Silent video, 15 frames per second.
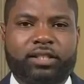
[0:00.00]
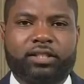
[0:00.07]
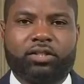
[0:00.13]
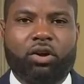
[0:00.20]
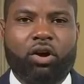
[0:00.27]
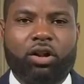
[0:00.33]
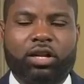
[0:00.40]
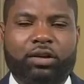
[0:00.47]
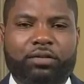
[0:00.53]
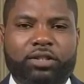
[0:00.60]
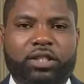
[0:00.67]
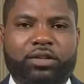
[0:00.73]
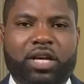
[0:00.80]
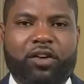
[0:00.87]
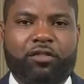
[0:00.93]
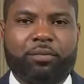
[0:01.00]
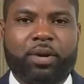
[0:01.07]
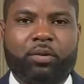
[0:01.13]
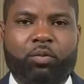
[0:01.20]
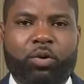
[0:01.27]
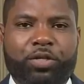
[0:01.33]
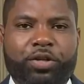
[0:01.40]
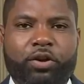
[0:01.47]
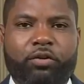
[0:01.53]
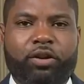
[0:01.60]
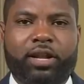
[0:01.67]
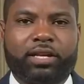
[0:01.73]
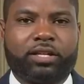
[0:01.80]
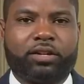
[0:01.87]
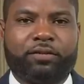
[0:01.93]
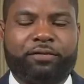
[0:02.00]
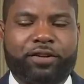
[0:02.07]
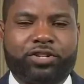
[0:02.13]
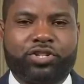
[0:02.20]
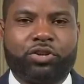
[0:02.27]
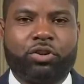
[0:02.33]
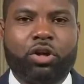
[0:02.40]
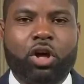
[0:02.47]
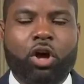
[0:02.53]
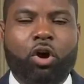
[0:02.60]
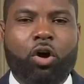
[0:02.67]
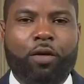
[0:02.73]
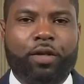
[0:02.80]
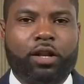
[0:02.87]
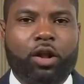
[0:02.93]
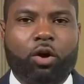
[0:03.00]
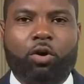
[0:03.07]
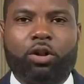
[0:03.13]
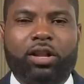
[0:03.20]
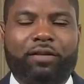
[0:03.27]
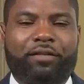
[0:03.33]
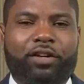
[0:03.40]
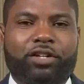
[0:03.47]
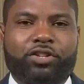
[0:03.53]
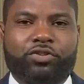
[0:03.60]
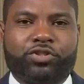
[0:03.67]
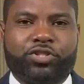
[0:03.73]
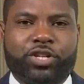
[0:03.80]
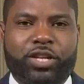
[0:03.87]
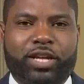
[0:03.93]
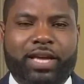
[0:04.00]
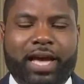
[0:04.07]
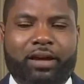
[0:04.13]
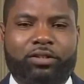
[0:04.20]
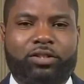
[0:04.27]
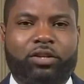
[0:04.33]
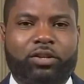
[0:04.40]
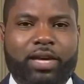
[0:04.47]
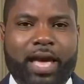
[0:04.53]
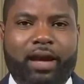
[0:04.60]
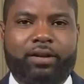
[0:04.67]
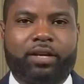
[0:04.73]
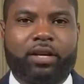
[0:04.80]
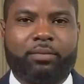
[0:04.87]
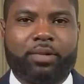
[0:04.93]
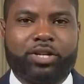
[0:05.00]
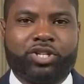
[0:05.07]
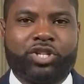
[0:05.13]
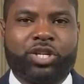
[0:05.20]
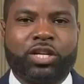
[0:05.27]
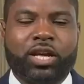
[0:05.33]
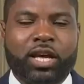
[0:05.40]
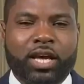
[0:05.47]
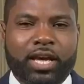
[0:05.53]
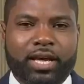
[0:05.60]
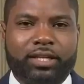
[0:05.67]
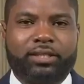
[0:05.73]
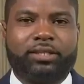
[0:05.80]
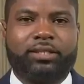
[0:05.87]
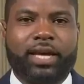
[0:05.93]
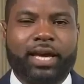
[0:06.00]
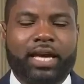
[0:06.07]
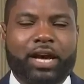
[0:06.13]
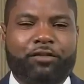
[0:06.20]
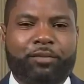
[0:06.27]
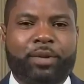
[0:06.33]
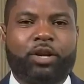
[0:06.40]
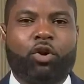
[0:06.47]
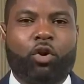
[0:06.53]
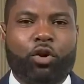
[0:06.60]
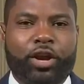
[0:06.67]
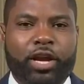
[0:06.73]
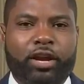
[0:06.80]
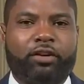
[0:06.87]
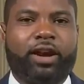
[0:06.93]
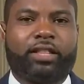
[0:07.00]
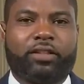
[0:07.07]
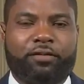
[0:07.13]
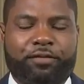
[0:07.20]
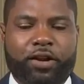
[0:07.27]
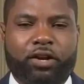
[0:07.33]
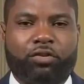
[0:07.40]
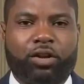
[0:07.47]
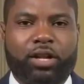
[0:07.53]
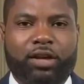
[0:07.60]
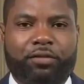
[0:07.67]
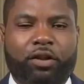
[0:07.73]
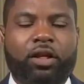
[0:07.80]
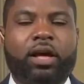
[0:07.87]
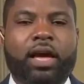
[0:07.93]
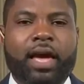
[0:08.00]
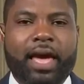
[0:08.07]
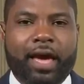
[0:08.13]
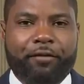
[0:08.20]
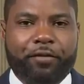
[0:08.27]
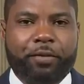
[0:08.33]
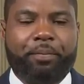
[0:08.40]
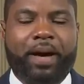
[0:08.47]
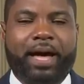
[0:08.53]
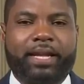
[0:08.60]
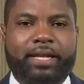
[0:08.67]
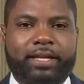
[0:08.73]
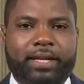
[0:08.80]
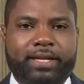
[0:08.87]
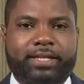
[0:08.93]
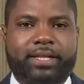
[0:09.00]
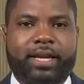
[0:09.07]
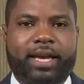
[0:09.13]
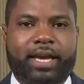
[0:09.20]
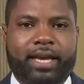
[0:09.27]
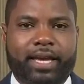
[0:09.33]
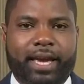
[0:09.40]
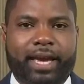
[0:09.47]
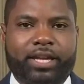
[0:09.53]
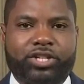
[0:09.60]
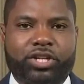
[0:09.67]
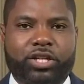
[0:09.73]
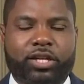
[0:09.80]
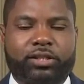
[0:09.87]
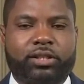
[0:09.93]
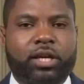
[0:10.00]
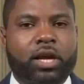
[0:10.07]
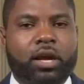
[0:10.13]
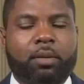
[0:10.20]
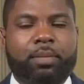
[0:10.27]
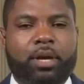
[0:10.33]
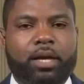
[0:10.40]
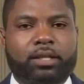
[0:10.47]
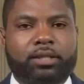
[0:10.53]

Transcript: I think this is all levels of government, whether you're elected official on the local level in your city council, county commission, in state government, or here at the federal level, everybody needs to engage in this.